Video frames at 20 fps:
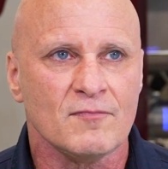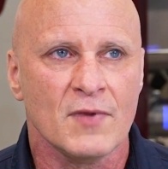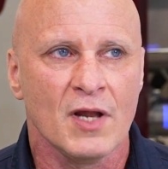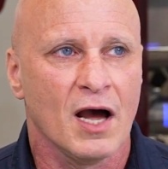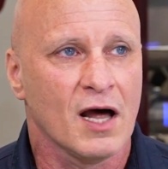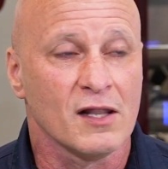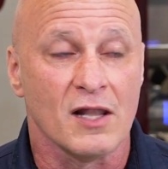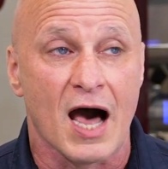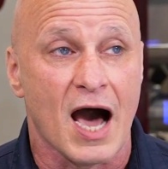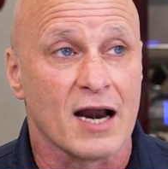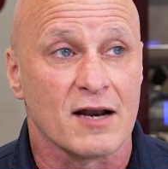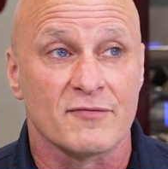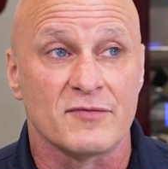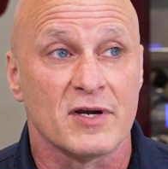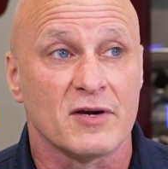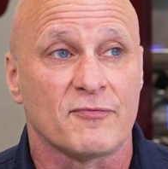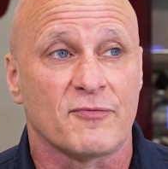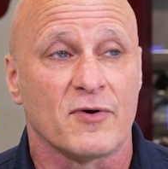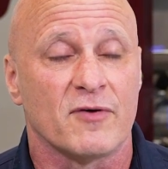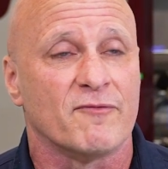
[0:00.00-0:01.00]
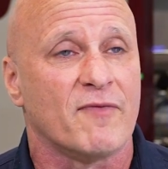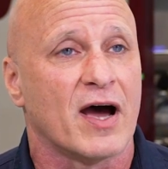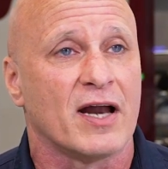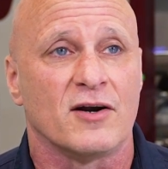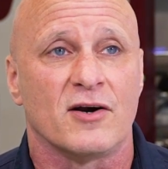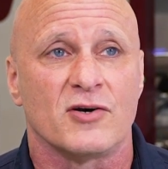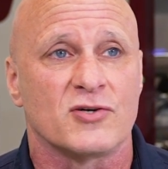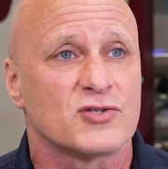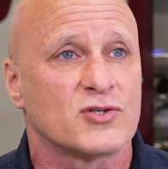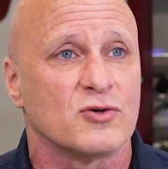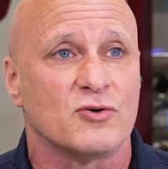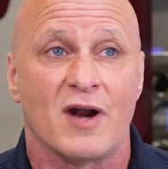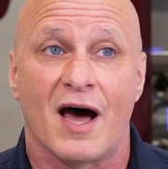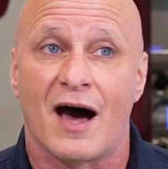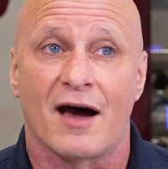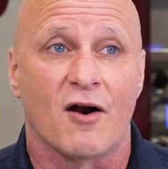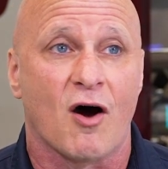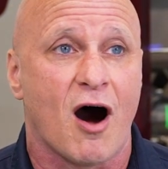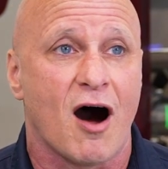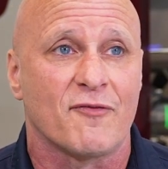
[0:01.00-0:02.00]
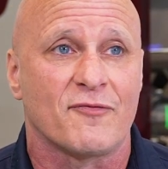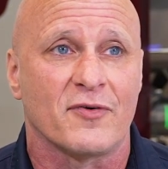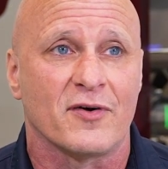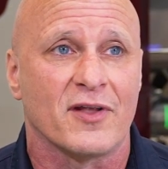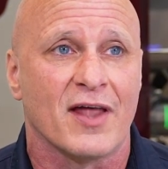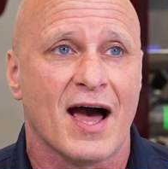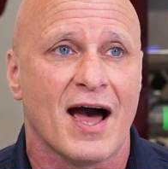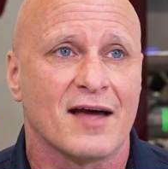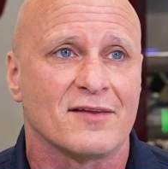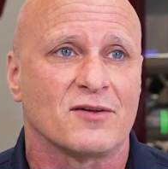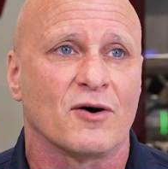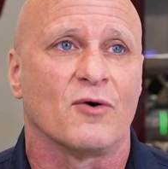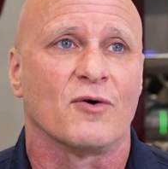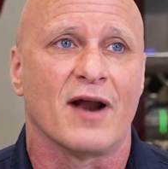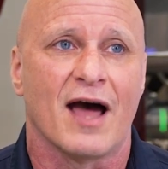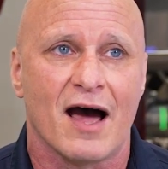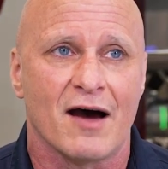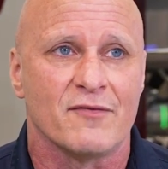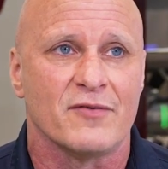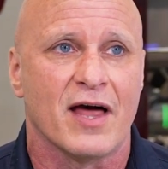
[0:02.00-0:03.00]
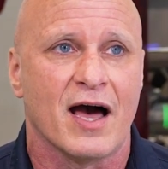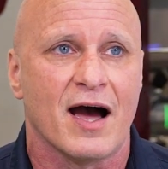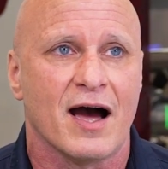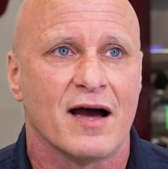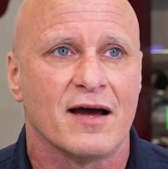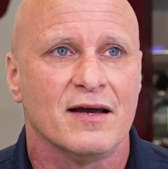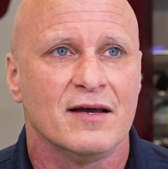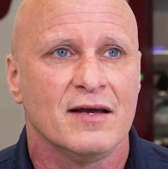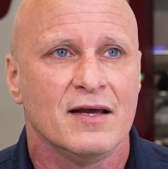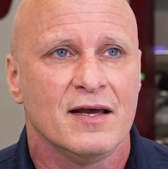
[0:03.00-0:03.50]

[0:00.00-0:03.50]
A lot of different vendors do not offer that, don't have that,